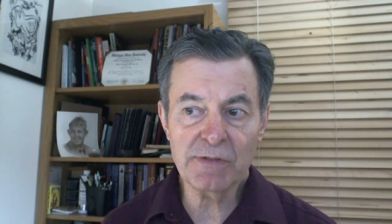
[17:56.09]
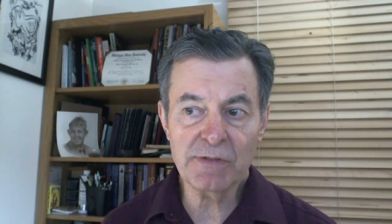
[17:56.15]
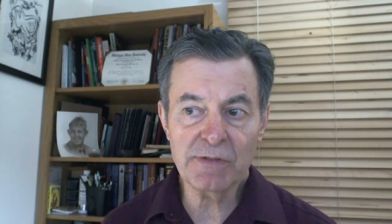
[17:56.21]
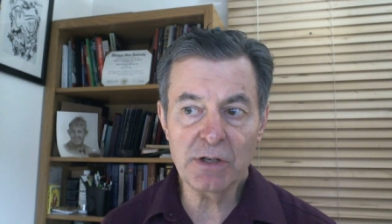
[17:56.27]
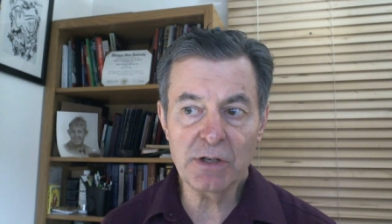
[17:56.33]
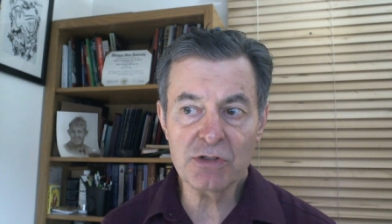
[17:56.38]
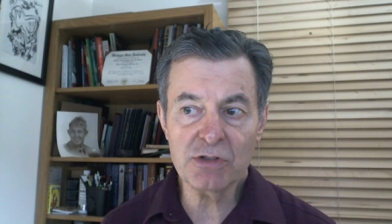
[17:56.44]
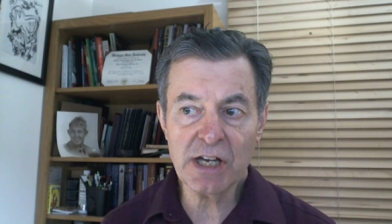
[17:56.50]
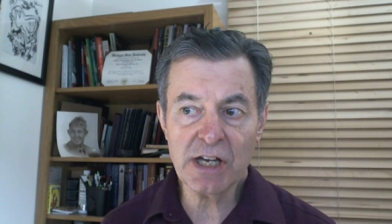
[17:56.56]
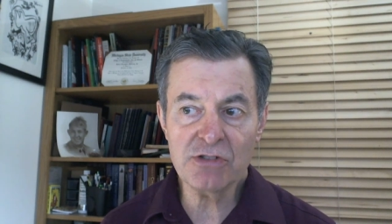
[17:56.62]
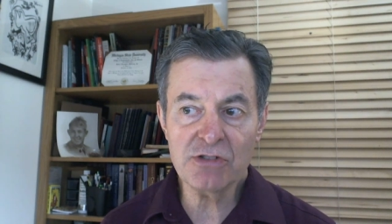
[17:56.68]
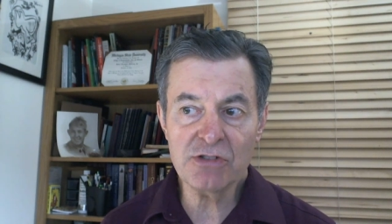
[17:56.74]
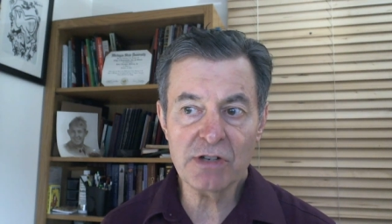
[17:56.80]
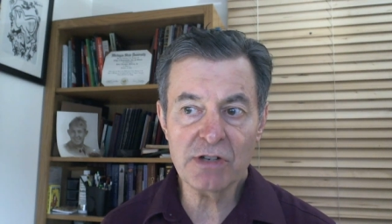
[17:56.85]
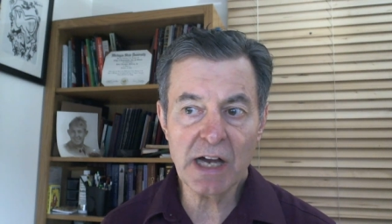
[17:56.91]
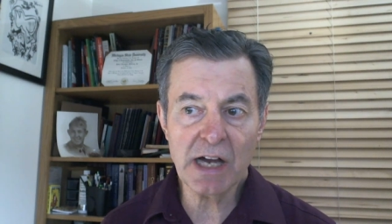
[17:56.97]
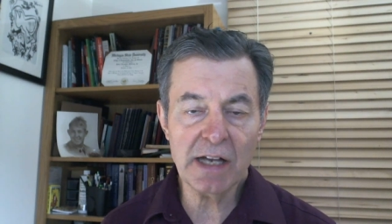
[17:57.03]
If you don't change
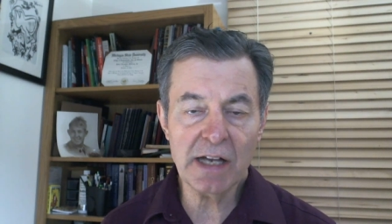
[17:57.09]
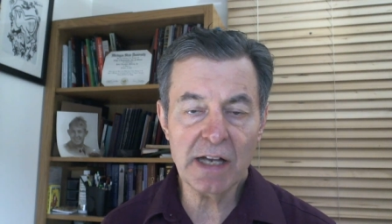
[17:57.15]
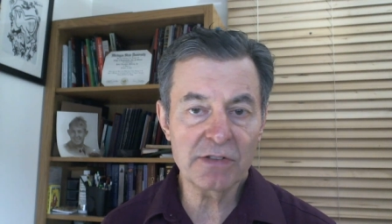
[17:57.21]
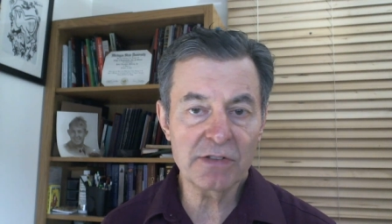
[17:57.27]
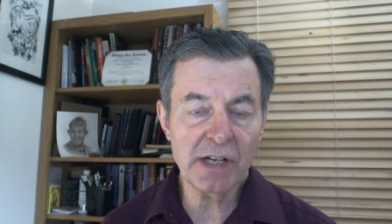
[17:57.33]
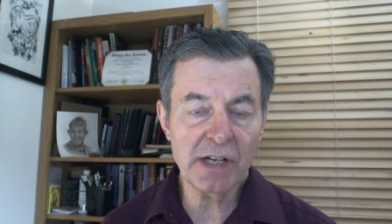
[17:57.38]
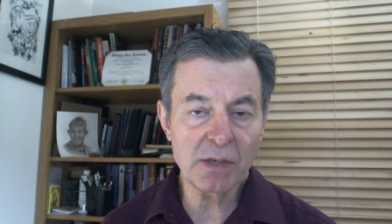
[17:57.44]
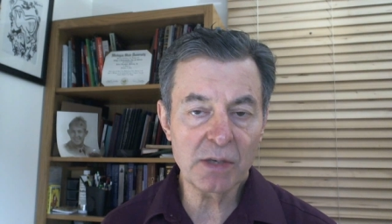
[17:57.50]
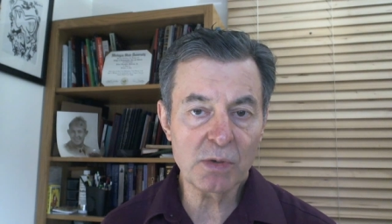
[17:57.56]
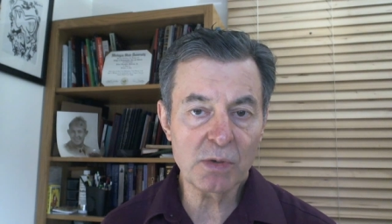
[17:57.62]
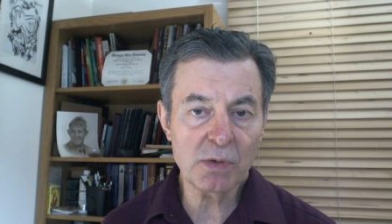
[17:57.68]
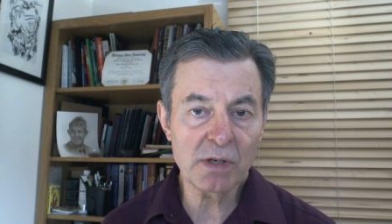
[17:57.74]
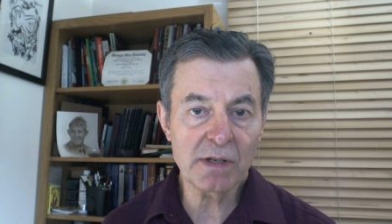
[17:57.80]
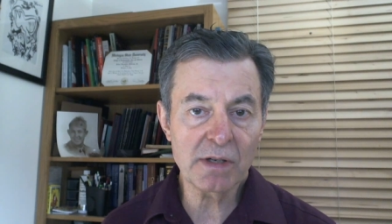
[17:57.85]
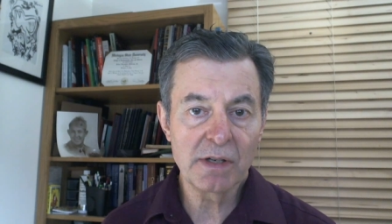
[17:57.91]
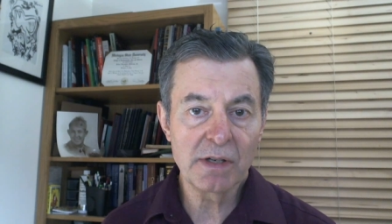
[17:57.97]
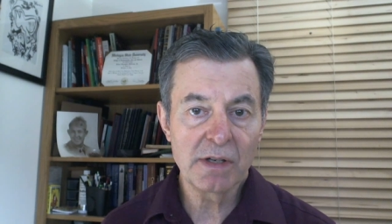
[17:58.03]
your diet, it's not going to work,